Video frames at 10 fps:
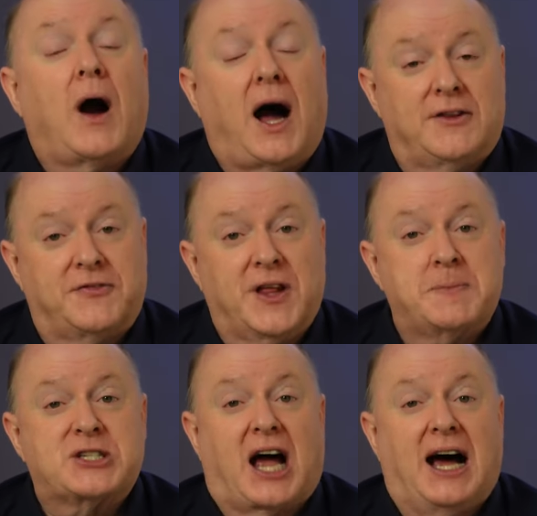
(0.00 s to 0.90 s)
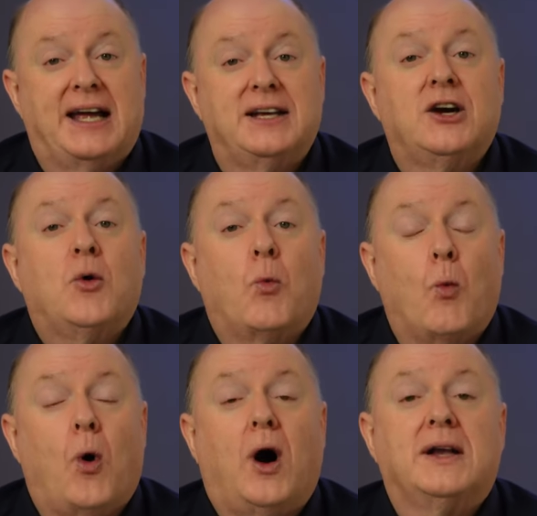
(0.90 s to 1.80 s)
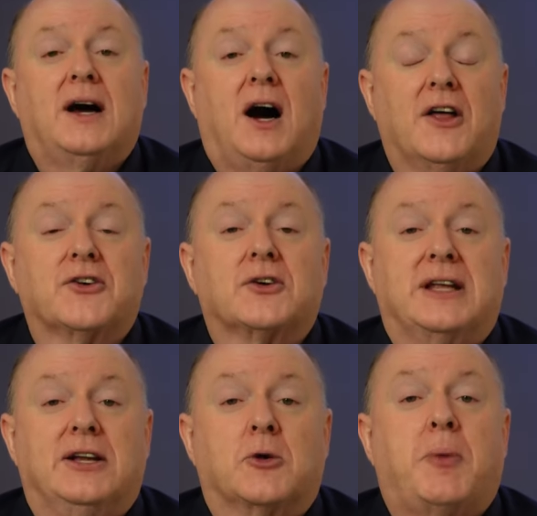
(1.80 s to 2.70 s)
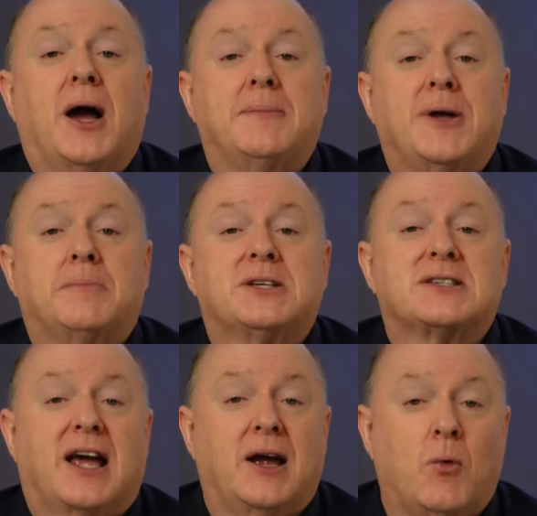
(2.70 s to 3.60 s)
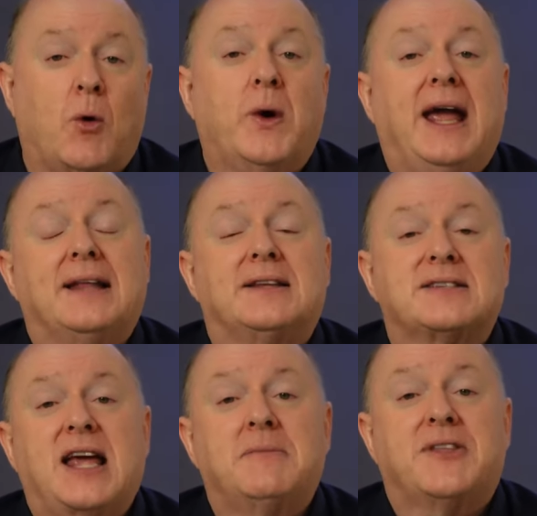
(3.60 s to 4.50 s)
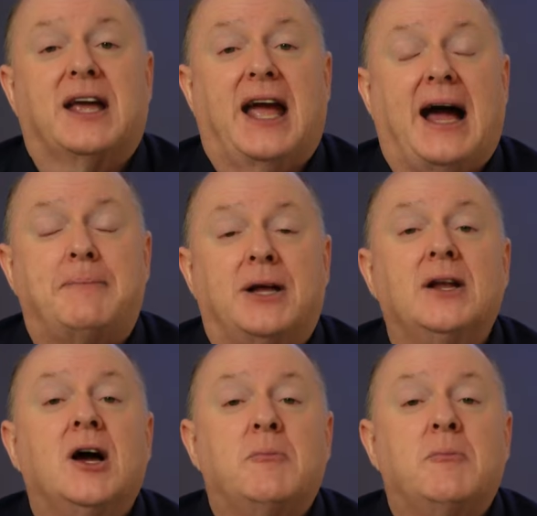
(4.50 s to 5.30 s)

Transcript: On the flip side one other leader piped up to say, well, we had the same thing happen,